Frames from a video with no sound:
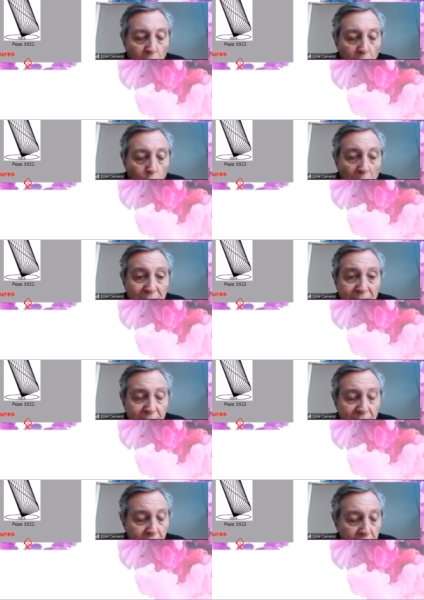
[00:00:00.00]

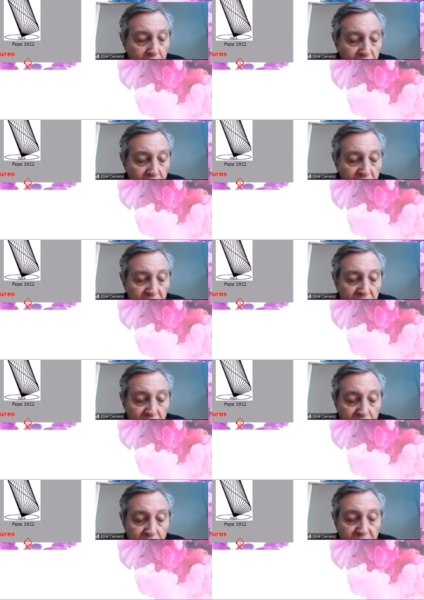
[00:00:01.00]
Once uh, this
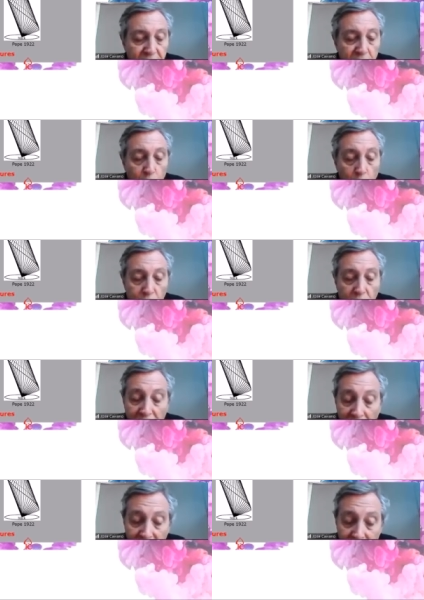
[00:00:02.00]
difference was
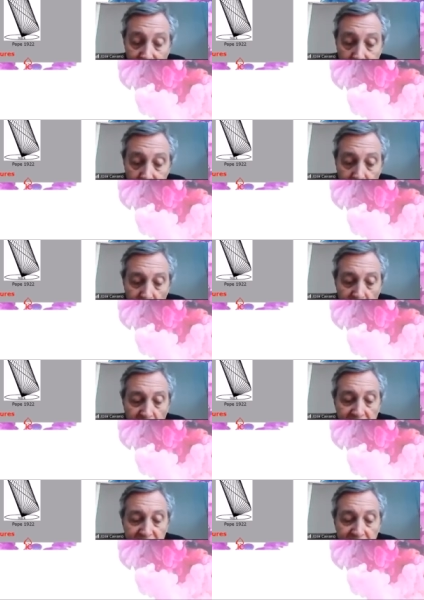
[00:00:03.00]
clear, the
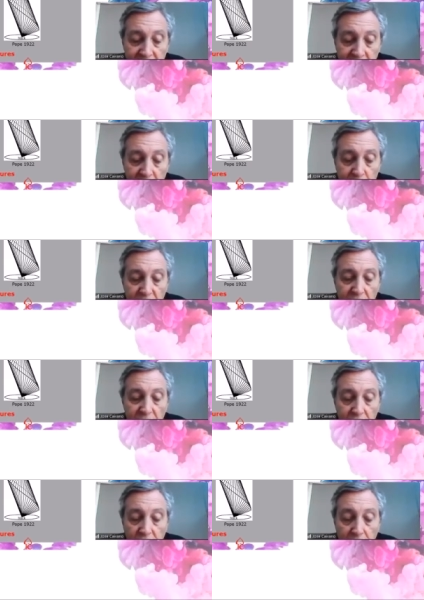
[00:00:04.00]
systems
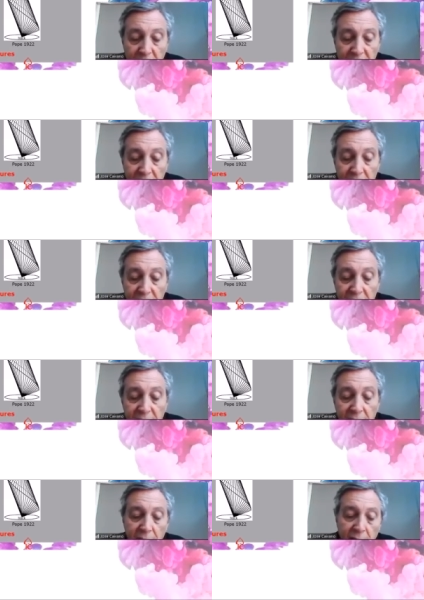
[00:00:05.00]
representing
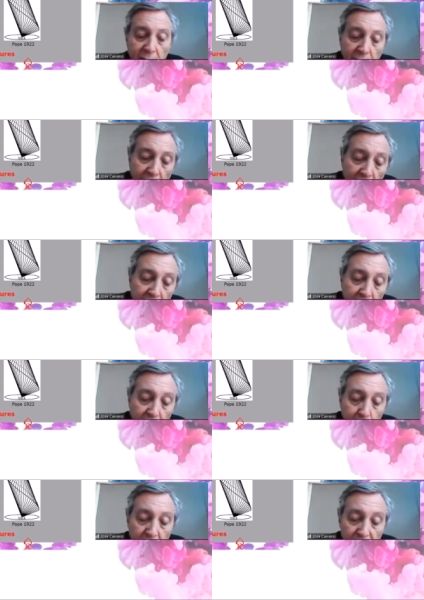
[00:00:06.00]
light
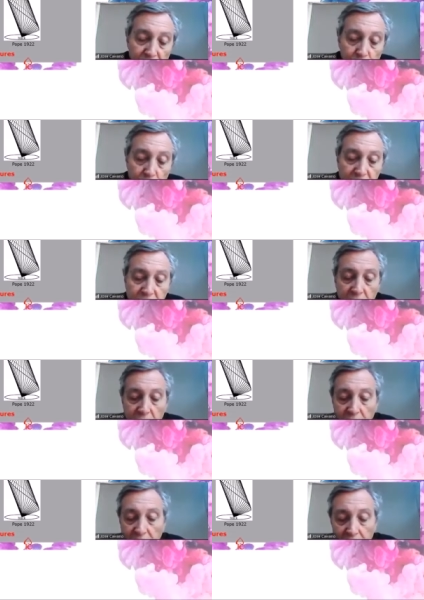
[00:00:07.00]
mixtures
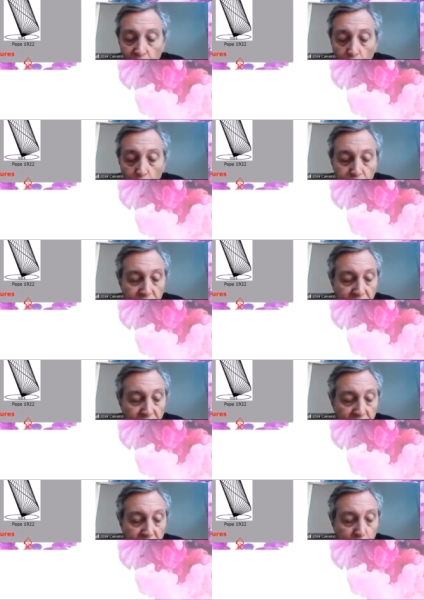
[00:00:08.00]
and those that
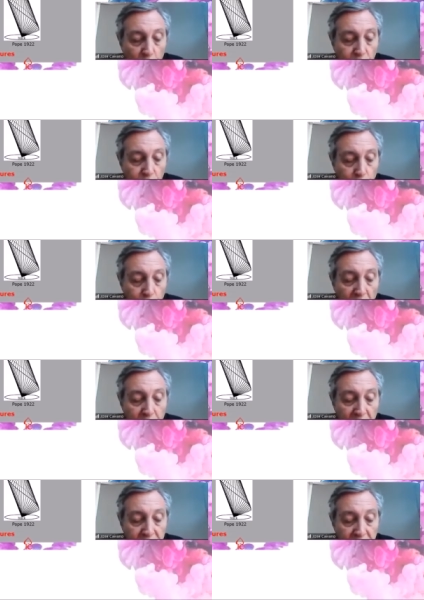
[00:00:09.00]
respond to
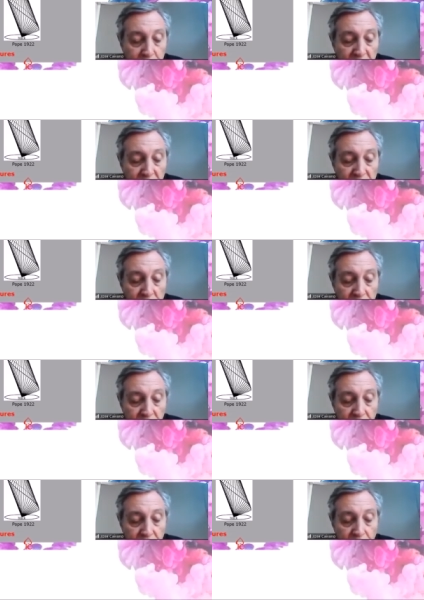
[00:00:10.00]
pigmentary mixtures
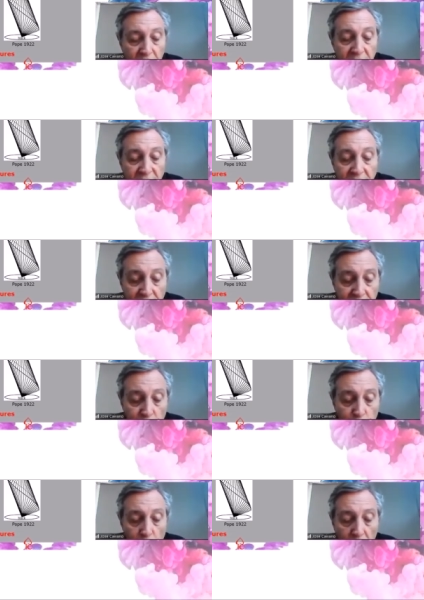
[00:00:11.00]
started
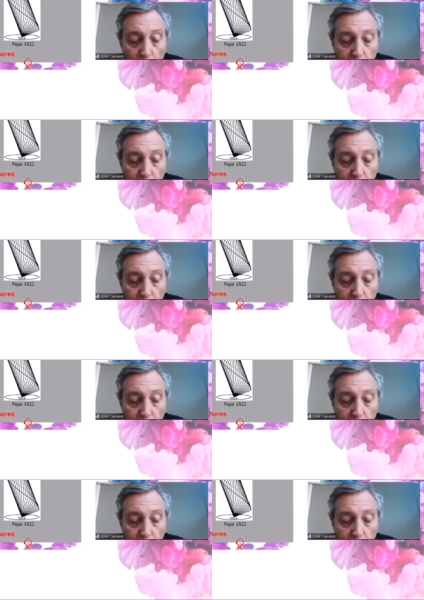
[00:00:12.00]
to adopt